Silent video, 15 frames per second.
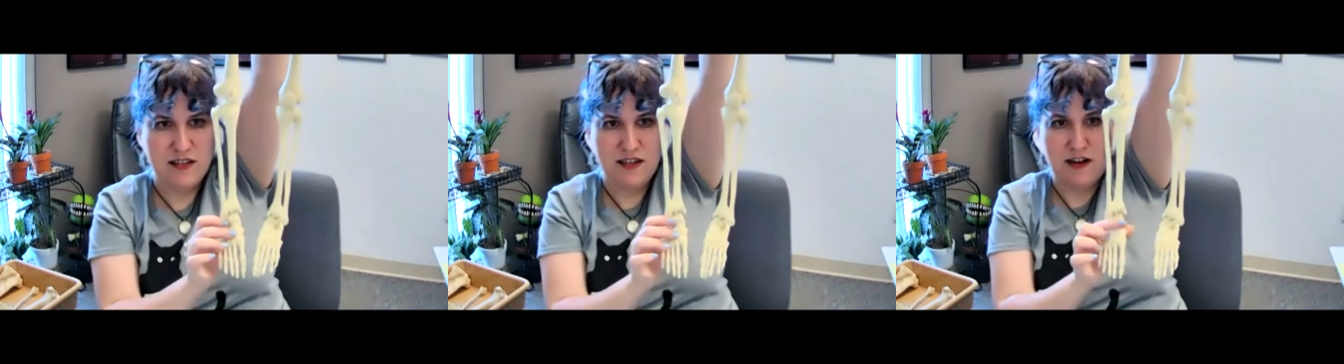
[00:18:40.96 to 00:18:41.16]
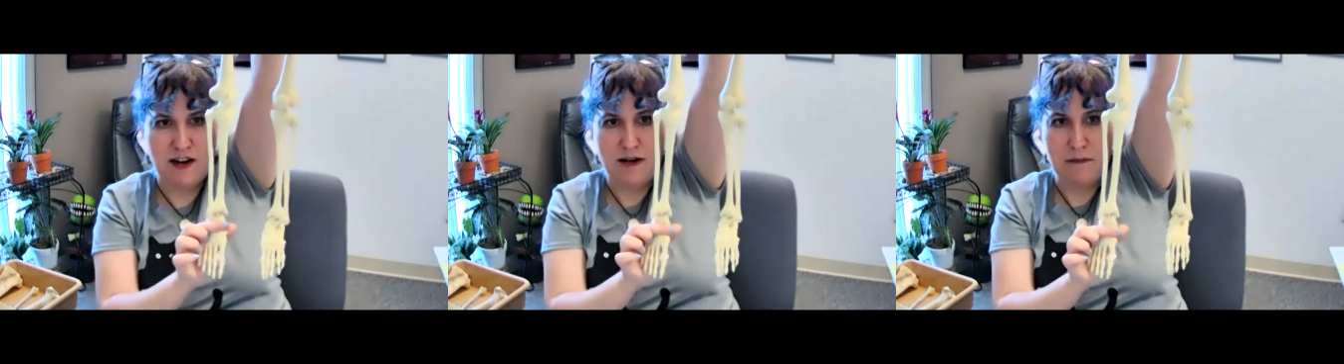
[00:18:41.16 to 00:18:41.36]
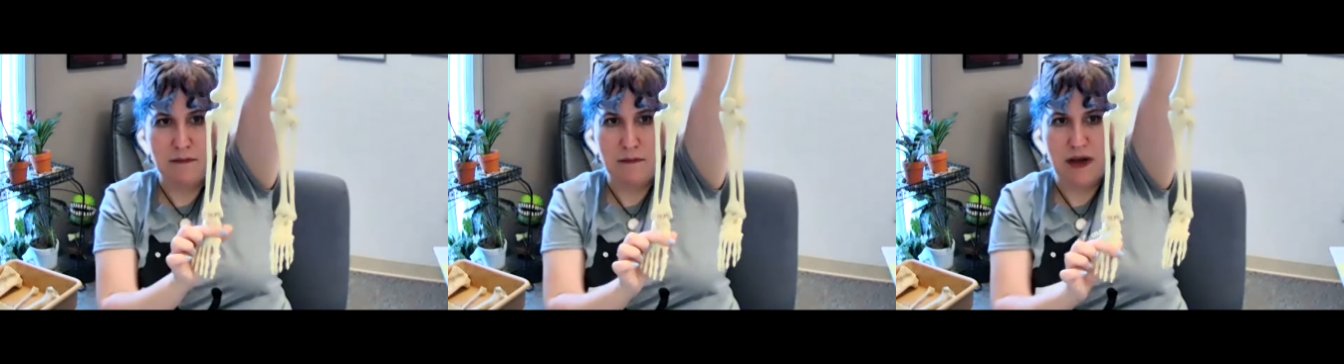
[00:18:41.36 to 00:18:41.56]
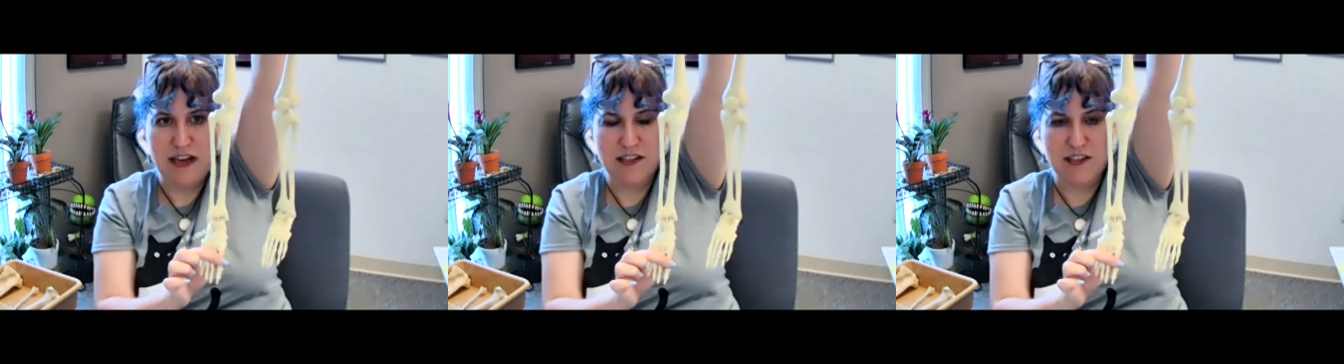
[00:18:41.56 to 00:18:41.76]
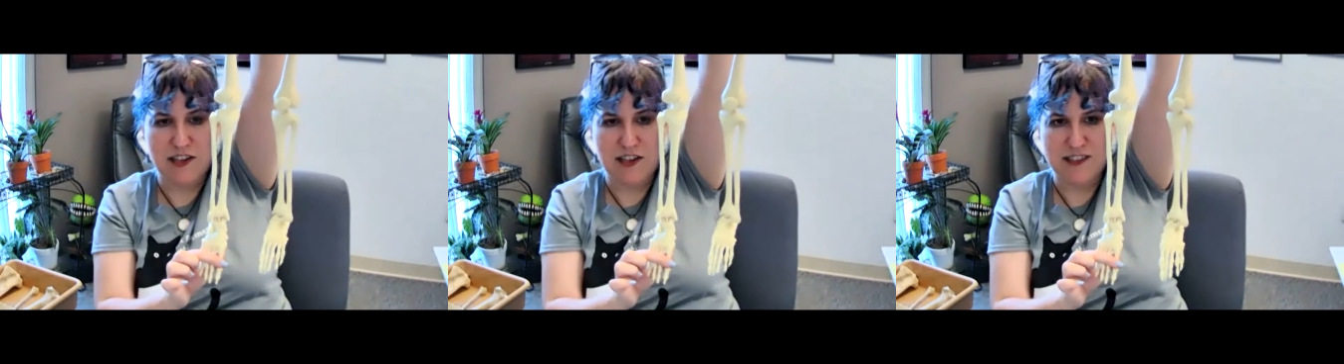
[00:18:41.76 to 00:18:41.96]
our
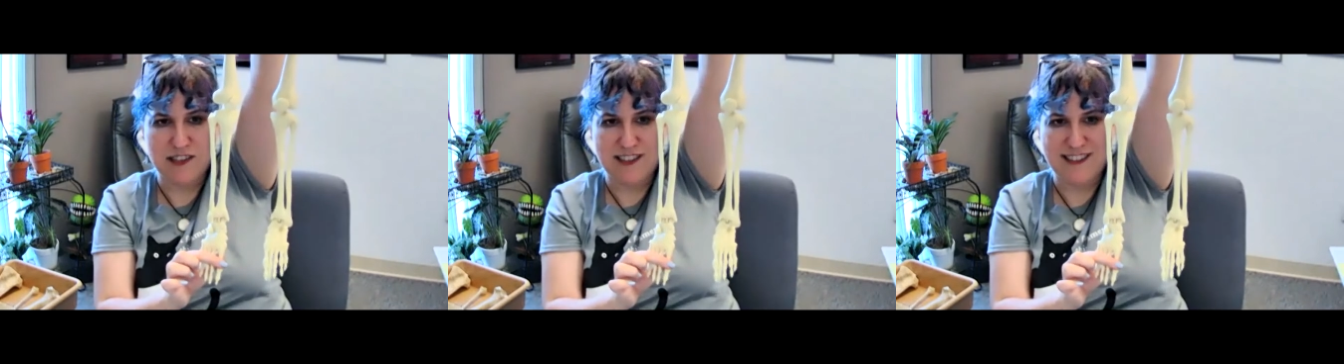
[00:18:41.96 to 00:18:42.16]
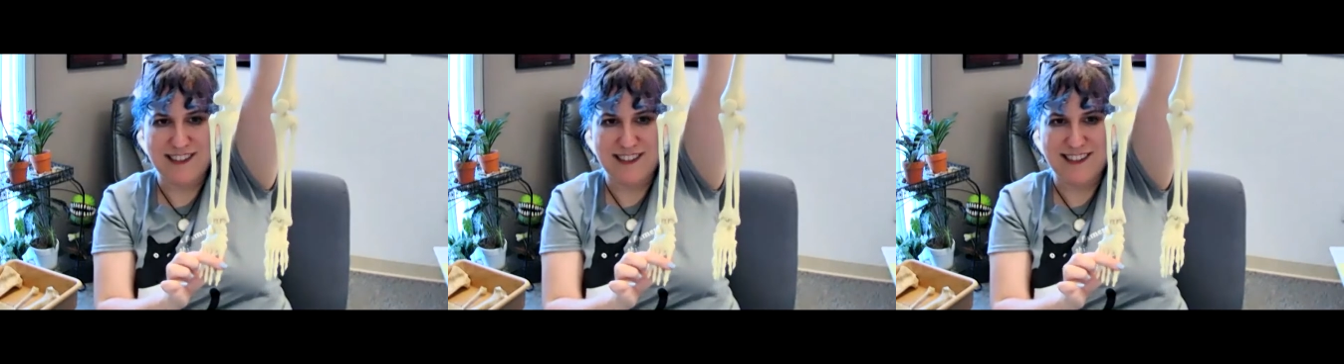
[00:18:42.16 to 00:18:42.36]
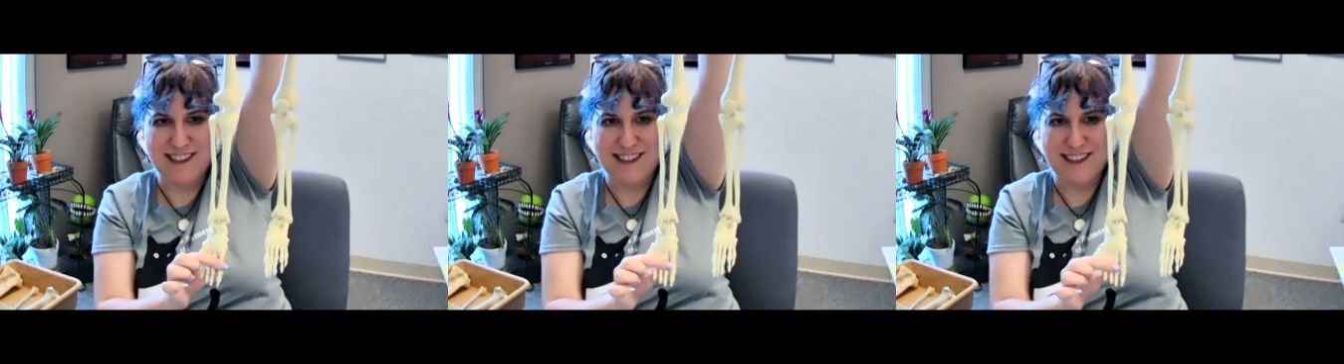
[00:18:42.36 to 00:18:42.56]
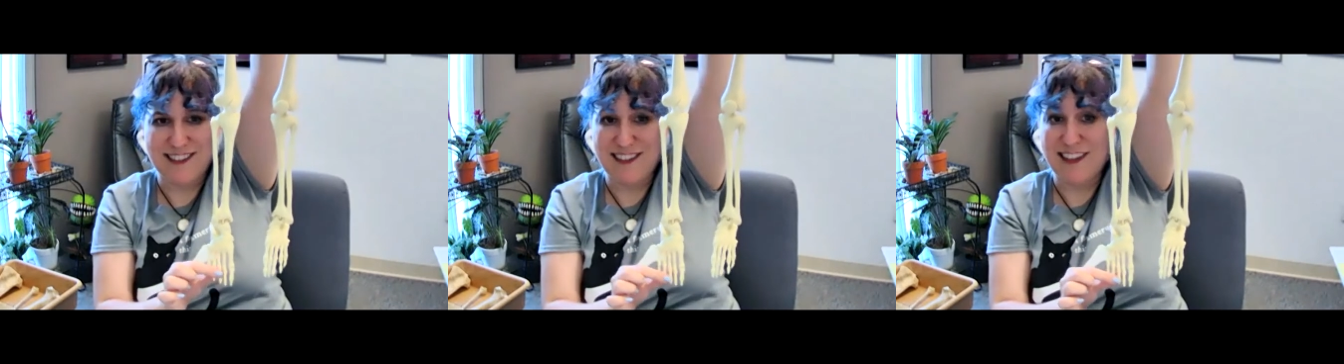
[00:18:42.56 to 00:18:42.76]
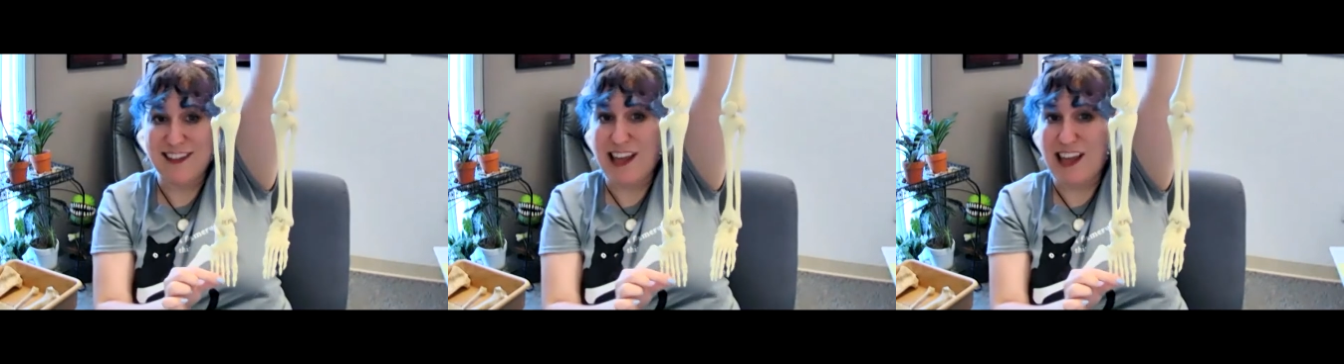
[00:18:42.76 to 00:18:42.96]
metatarsals,
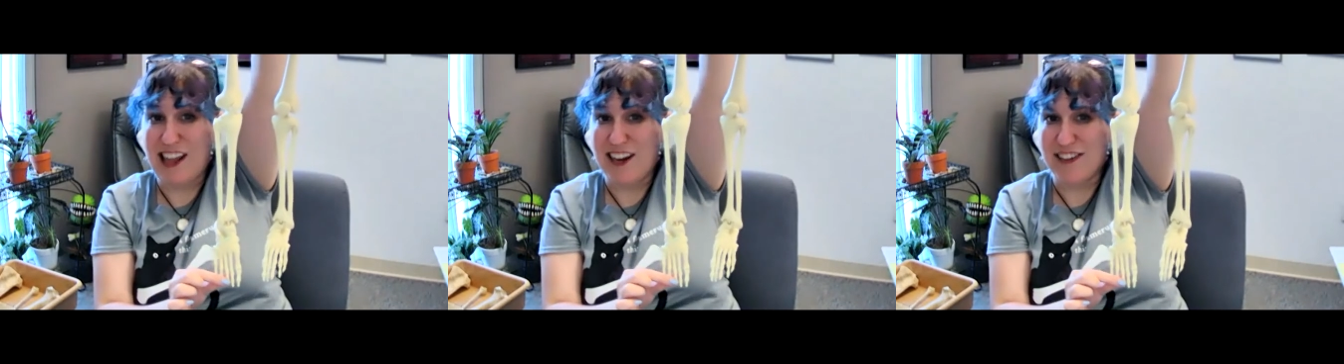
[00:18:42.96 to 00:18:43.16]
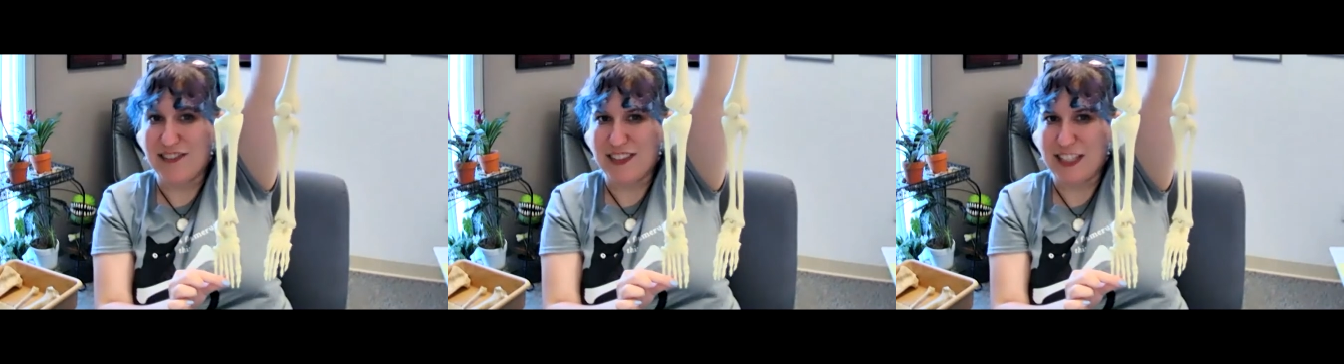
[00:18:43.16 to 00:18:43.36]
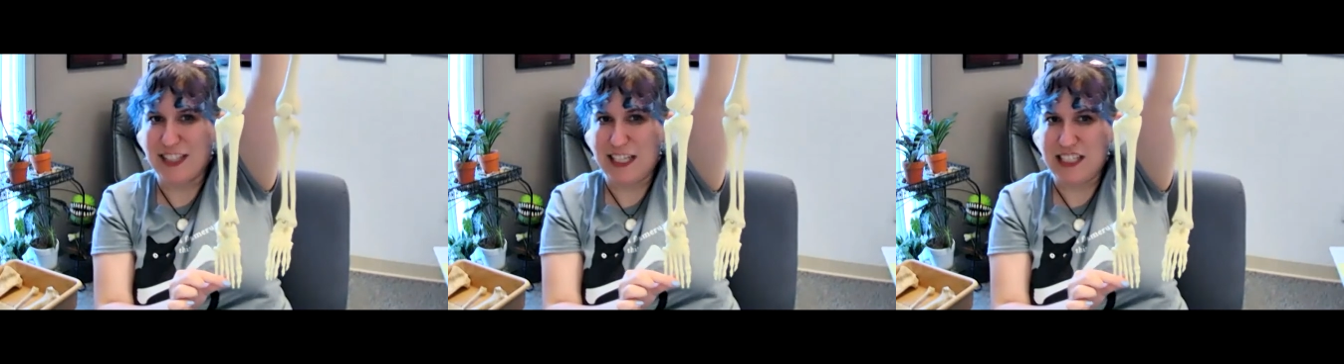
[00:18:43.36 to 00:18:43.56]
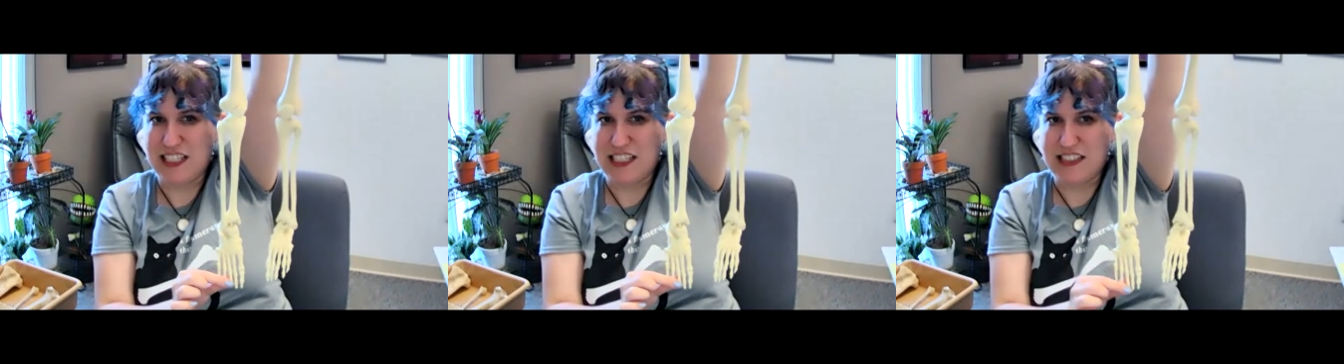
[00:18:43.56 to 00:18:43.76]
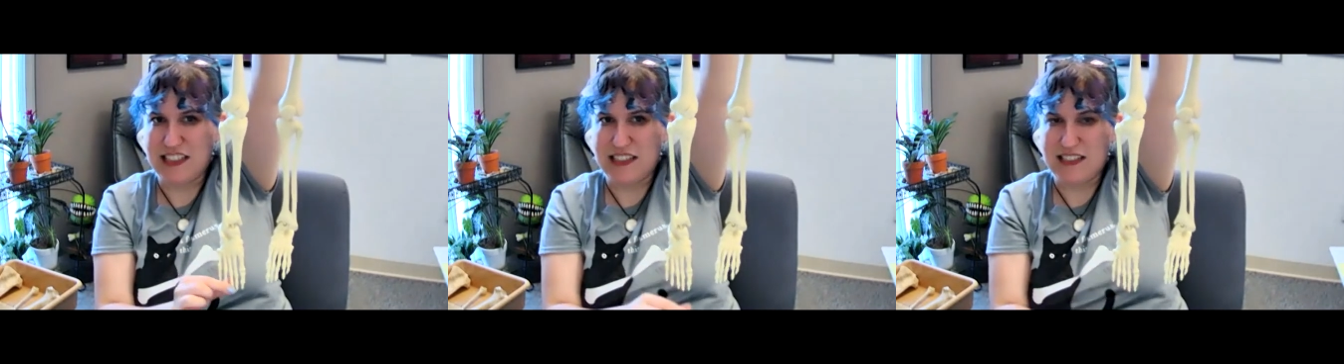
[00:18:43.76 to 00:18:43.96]
and our
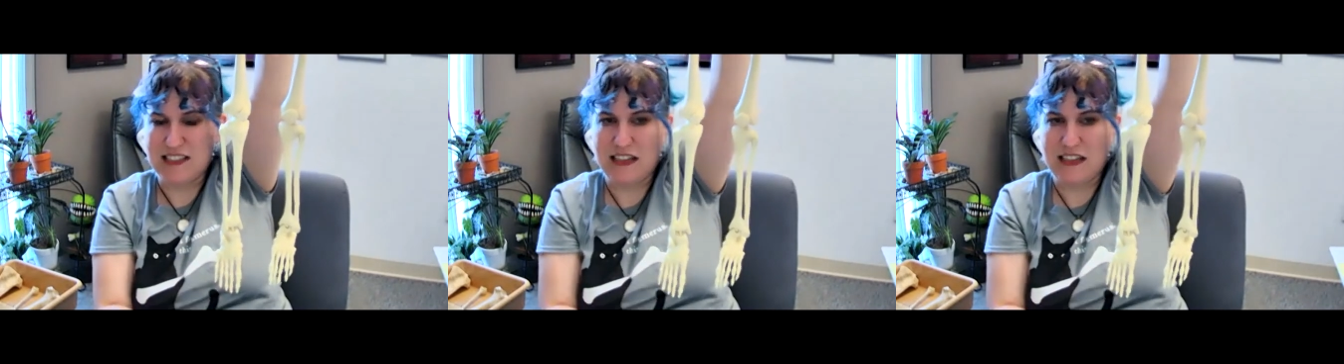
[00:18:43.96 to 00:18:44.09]
phalanges.